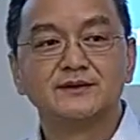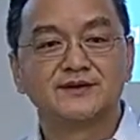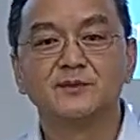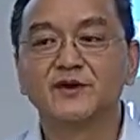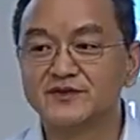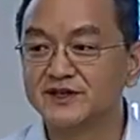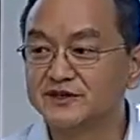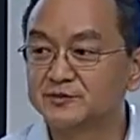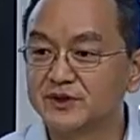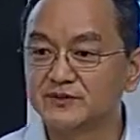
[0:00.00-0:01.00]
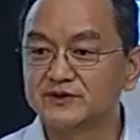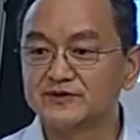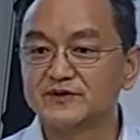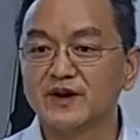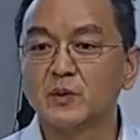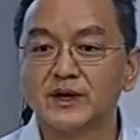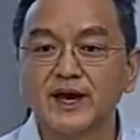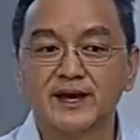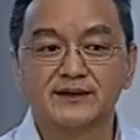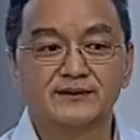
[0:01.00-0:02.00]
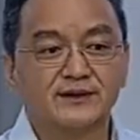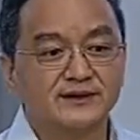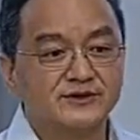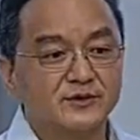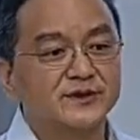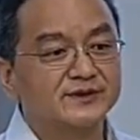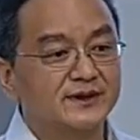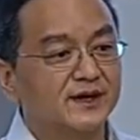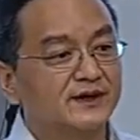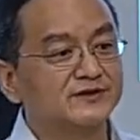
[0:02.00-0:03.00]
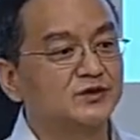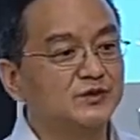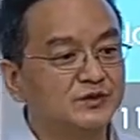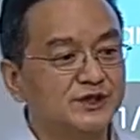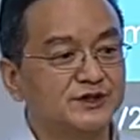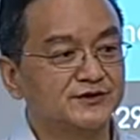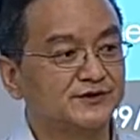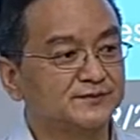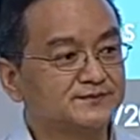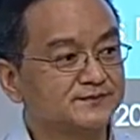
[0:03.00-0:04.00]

some of the experience that we had during the last two years.